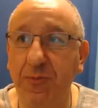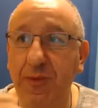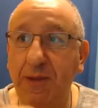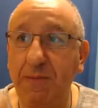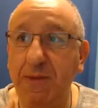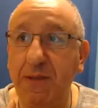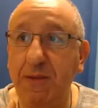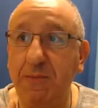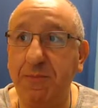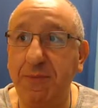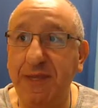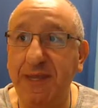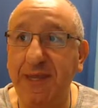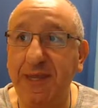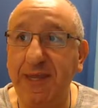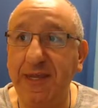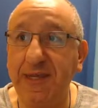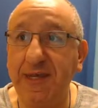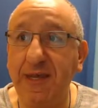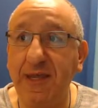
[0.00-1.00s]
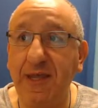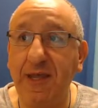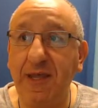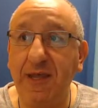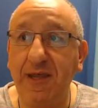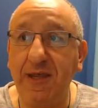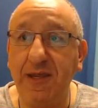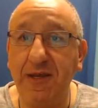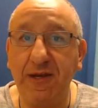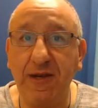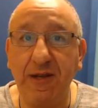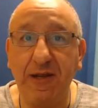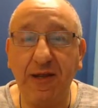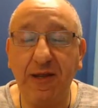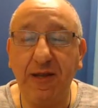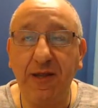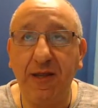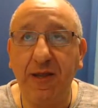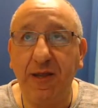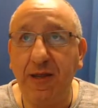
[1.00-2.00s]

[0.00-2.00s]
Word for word: Maybe being in a